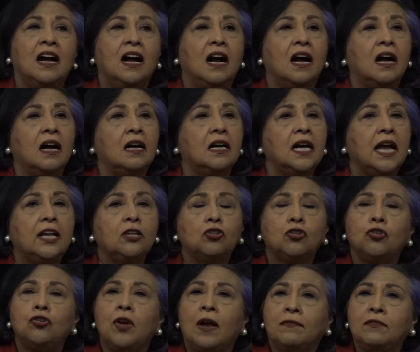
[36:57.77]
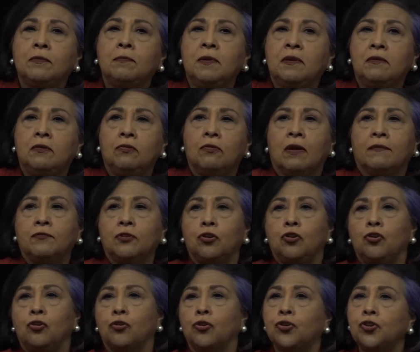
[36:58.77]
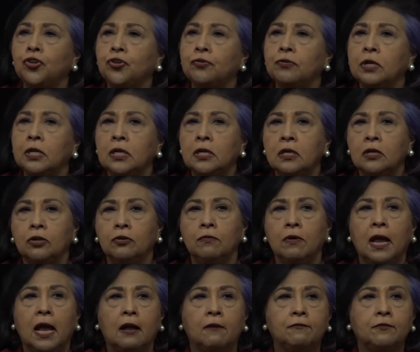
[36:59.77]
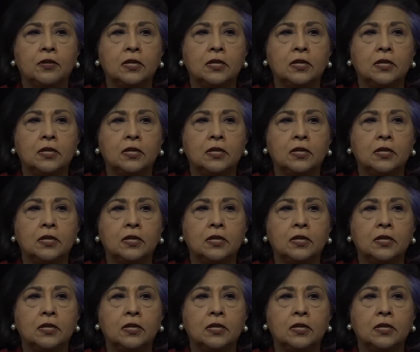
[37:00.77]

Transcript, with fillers: Uh, and so you have to be, you have to nurture it, you have